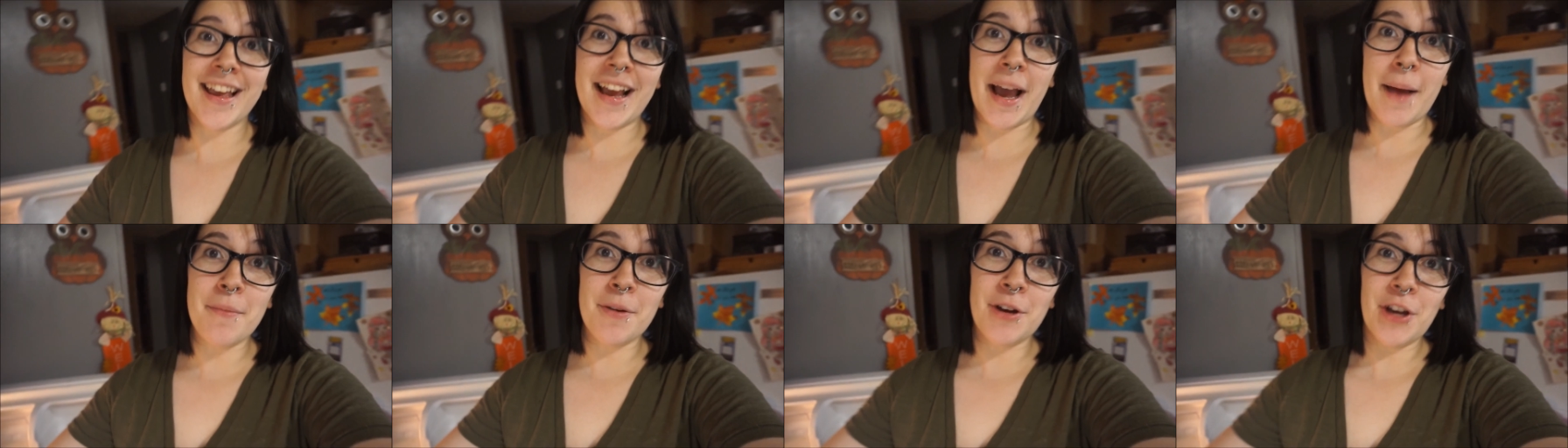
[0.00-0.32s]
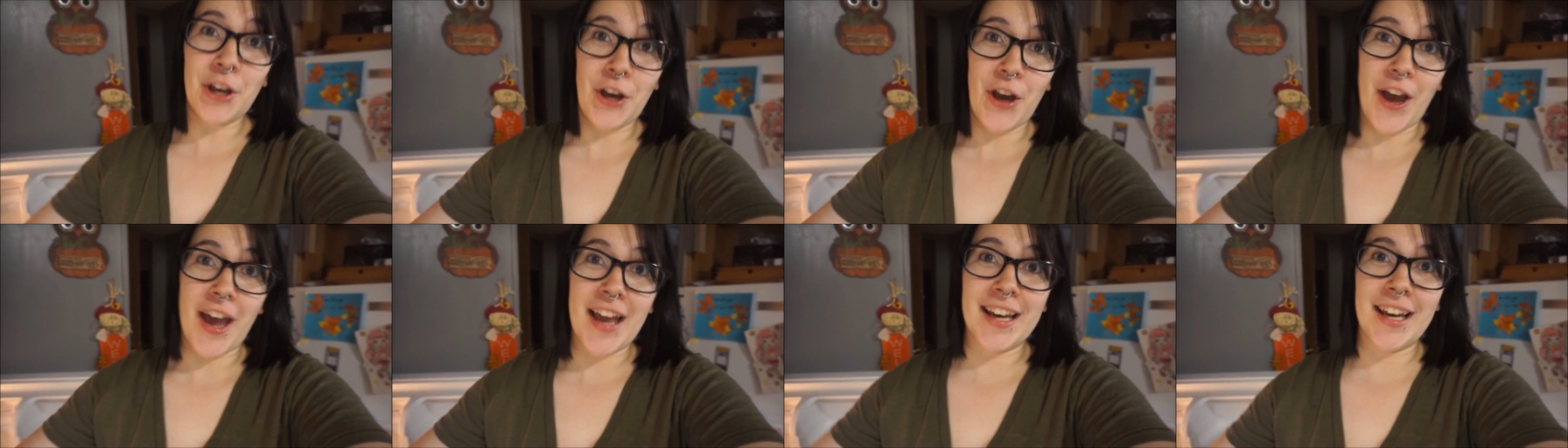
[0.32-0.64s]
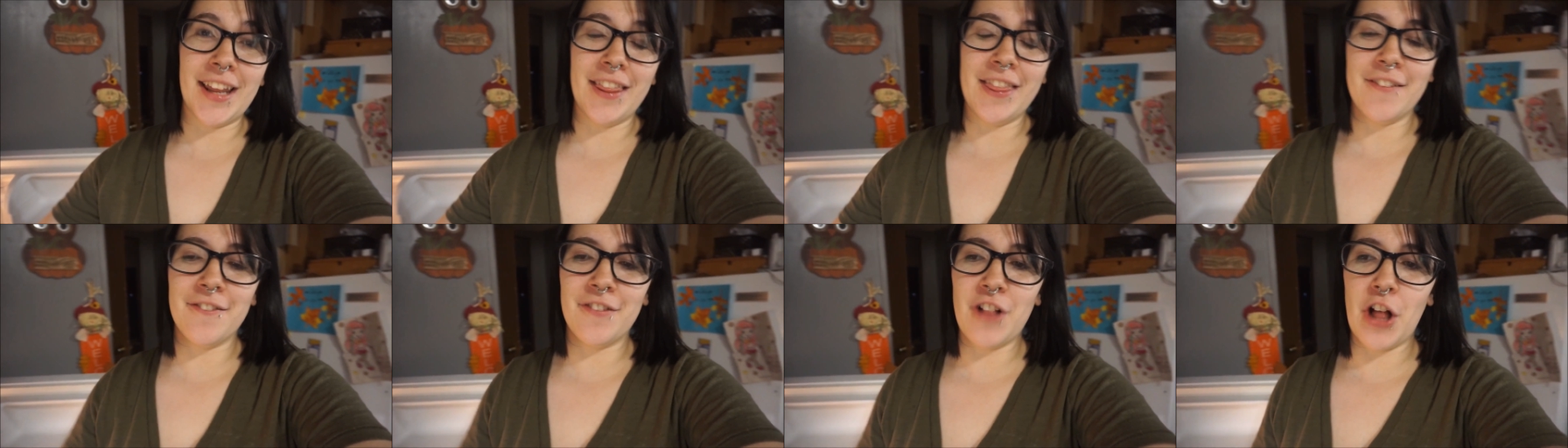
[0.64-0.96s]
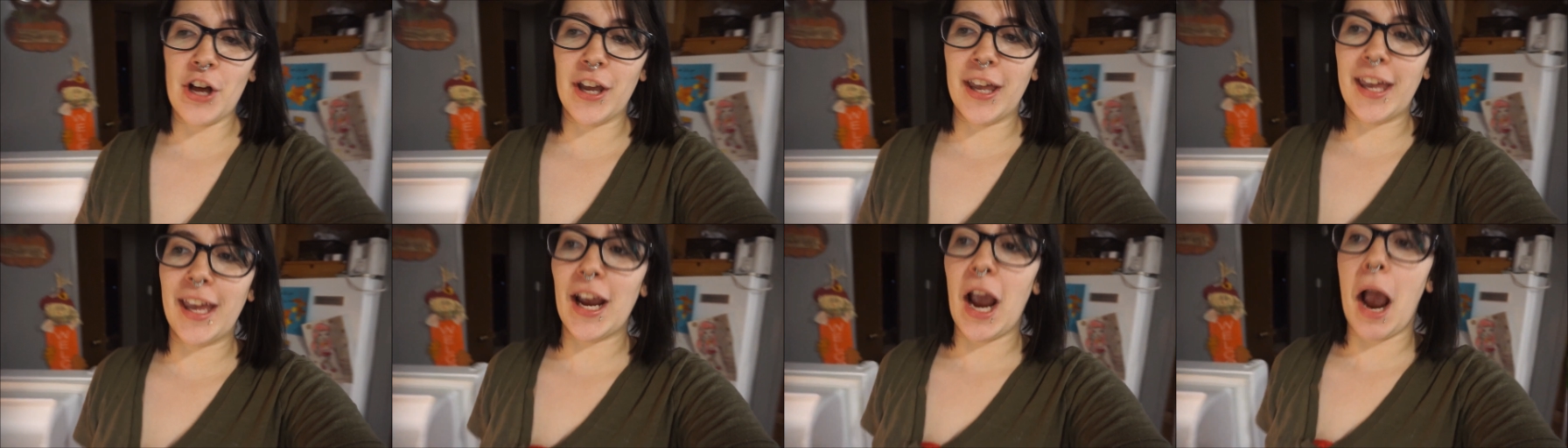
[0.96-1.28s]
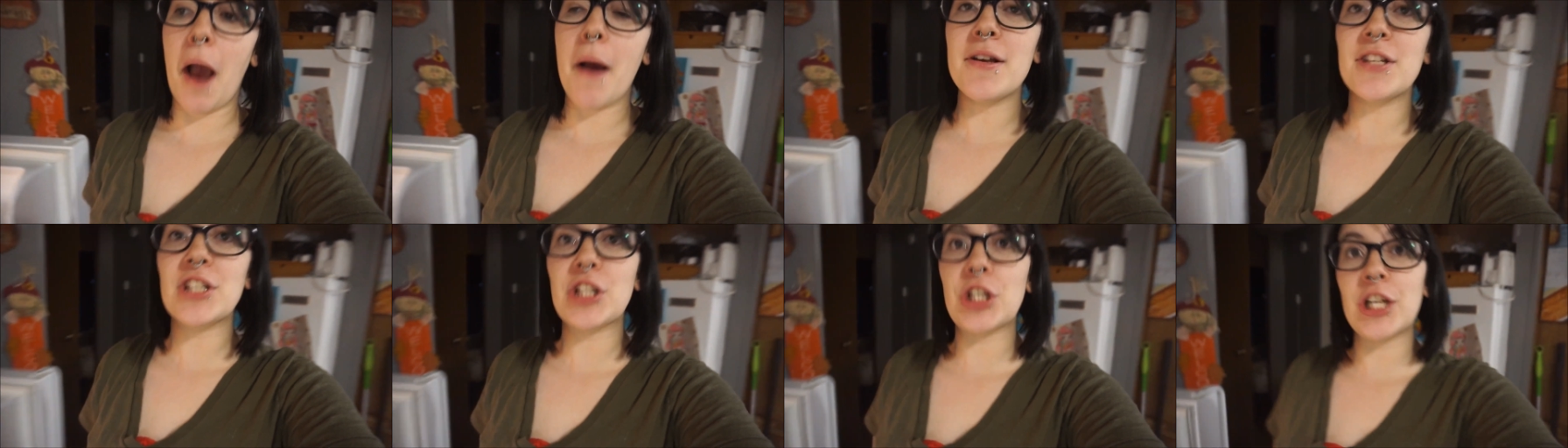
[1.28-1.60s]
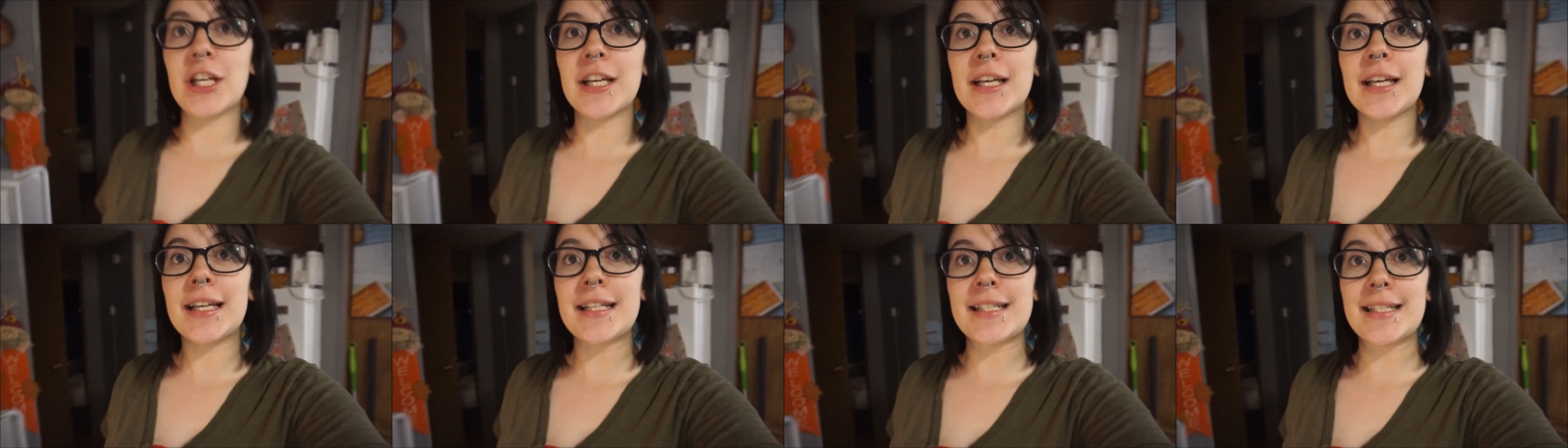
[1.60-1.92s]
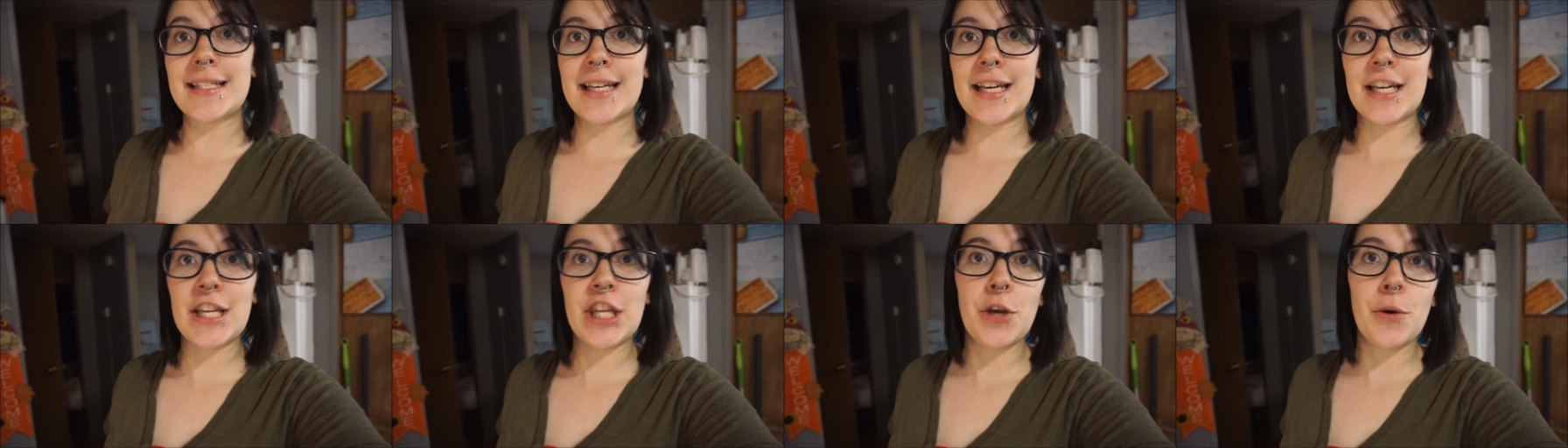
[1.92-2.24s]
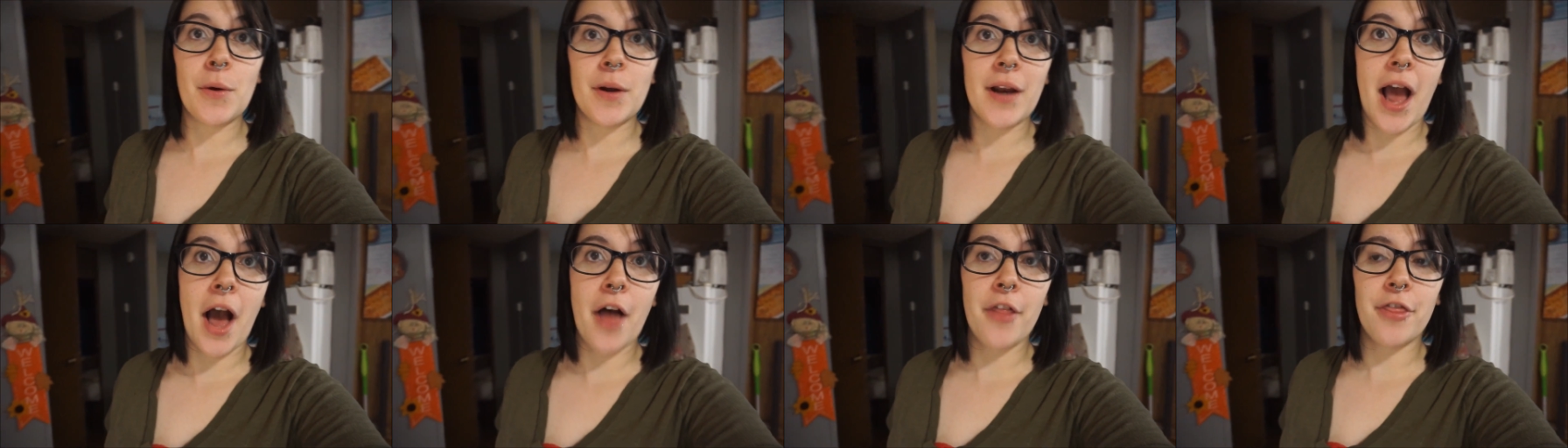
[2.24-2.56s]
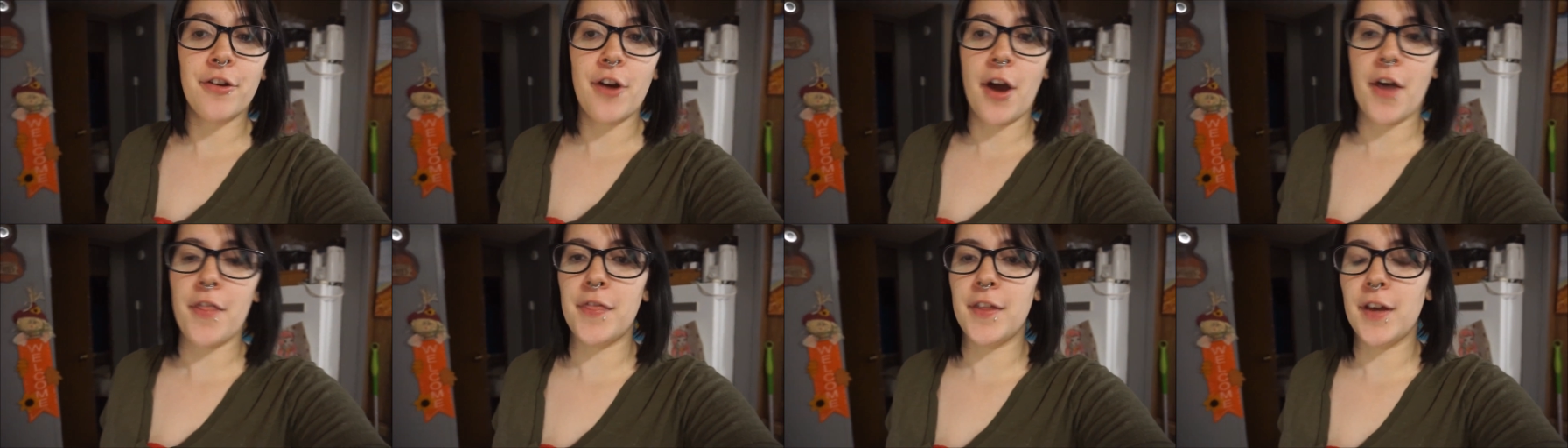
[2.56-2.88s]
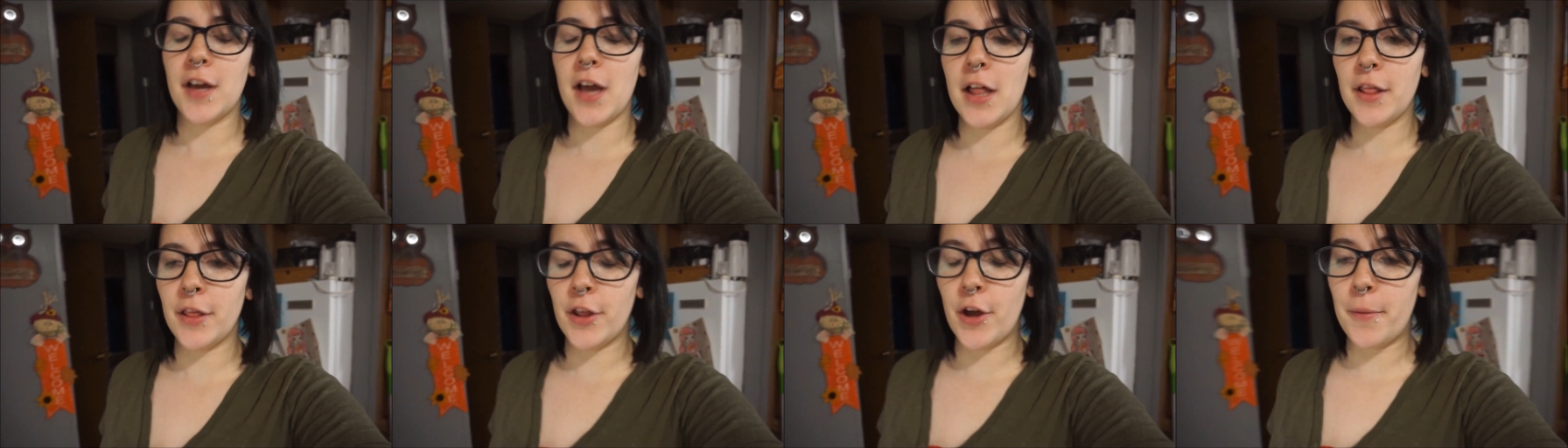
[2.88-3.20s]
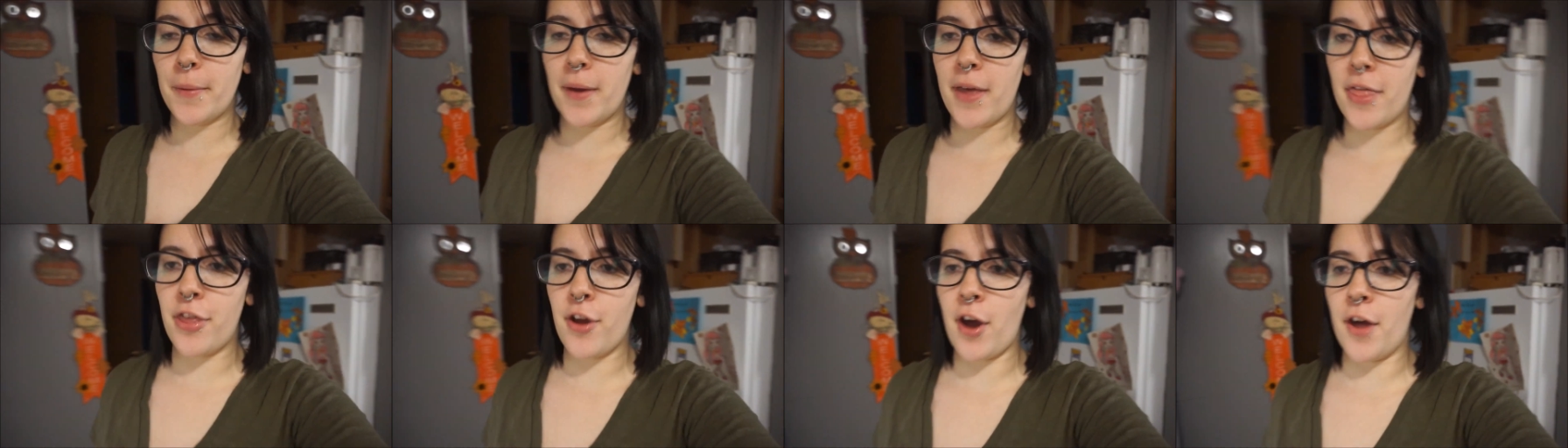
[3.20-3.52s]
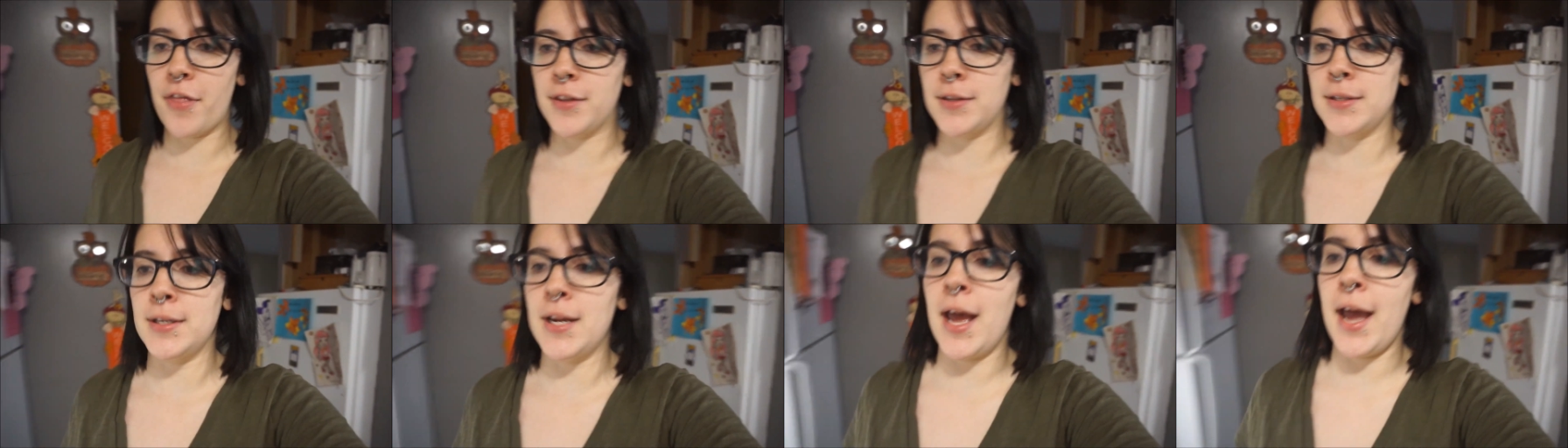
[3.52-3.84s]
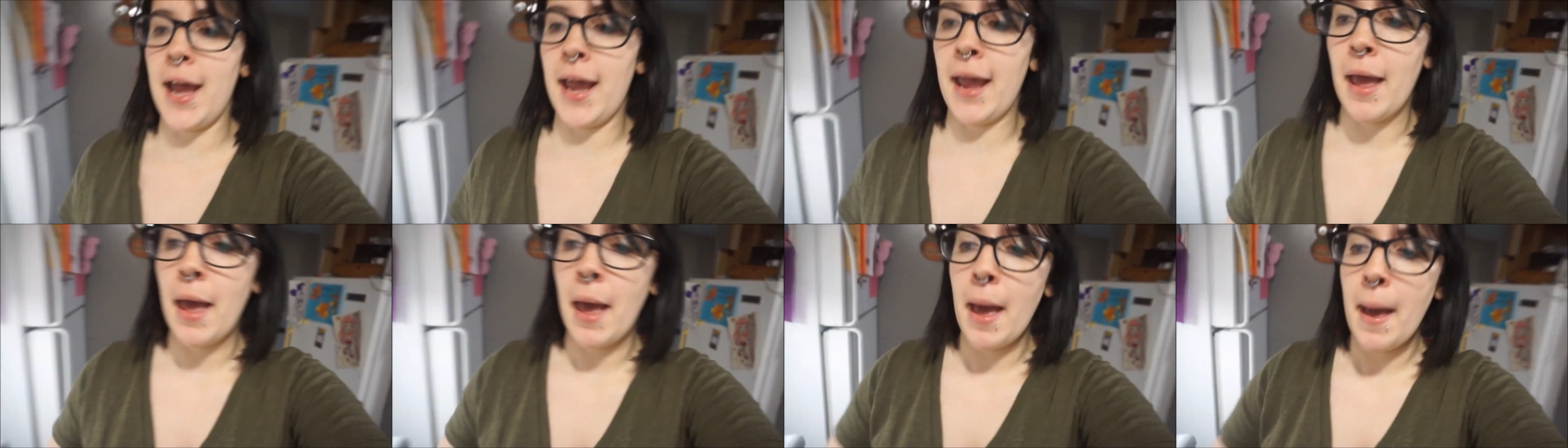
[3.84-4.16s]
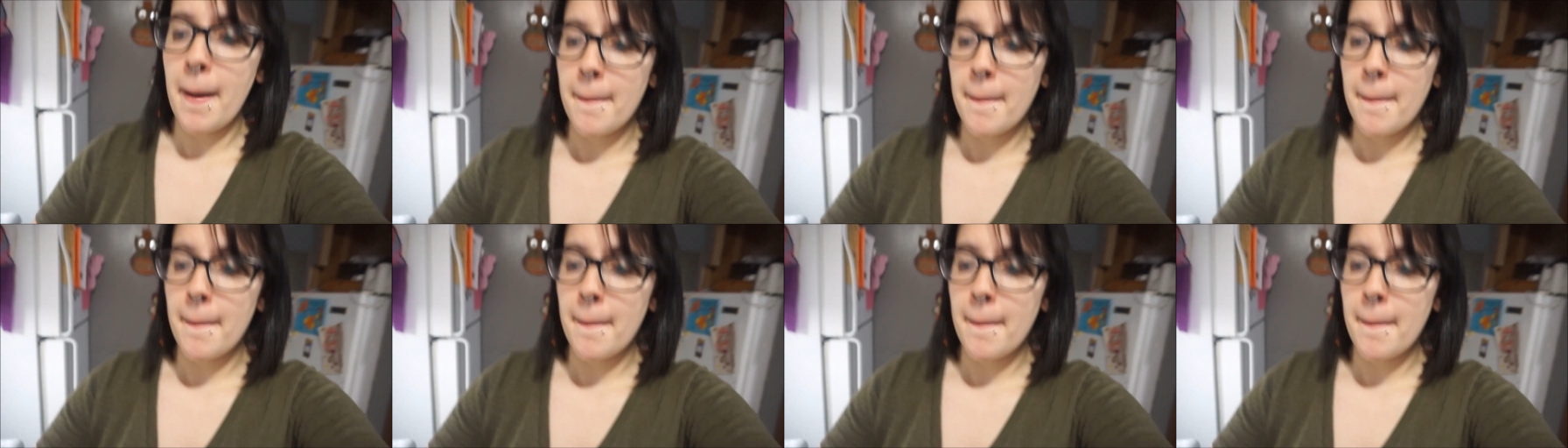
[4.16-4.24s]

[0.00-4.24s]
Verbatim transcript: I'm going to go ahead and end the vlog here. I was going to continue it out throughout the, a little bit throughout the night,